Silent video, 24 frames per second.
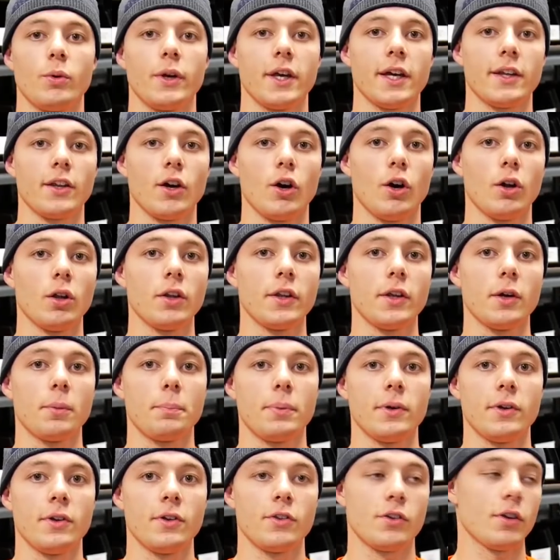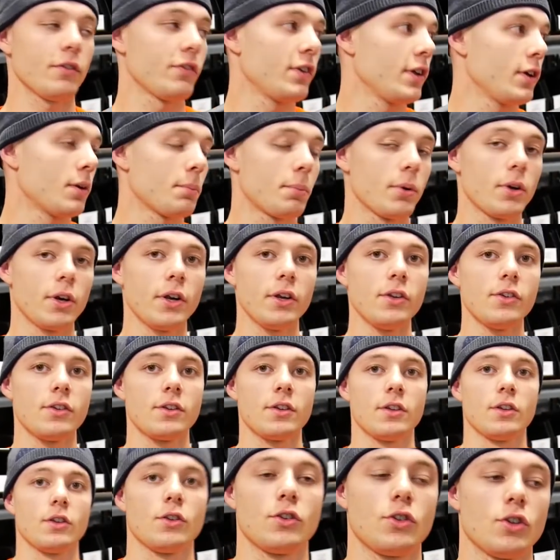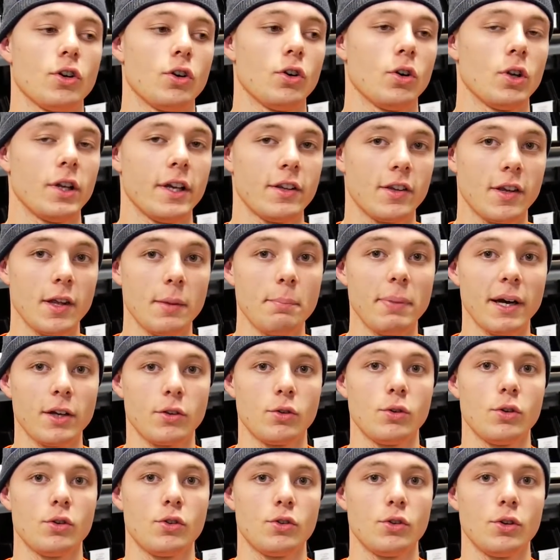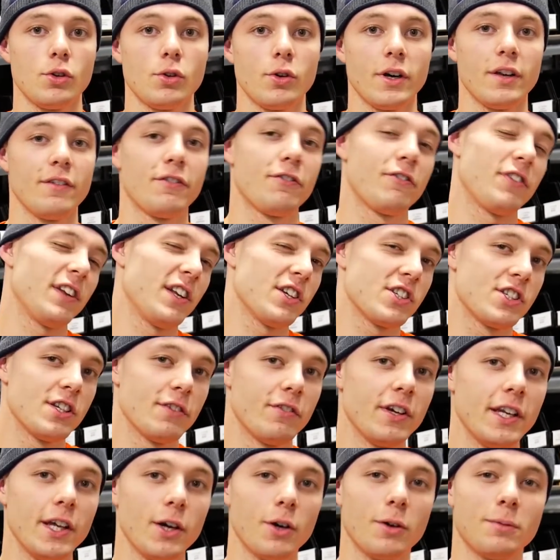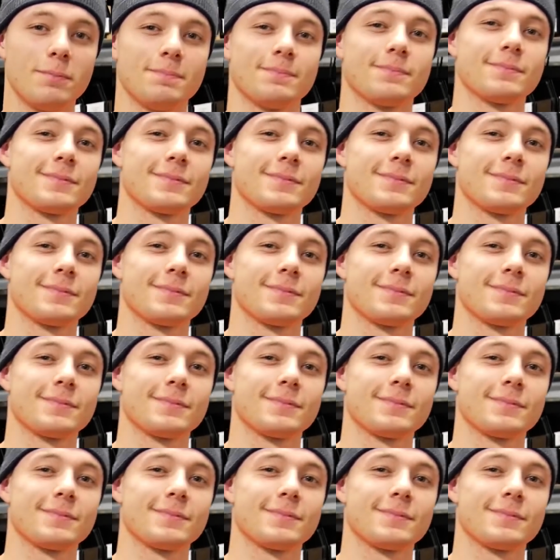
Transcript: We got all the opinions of the employees, so let's get back to the studio and finish the video.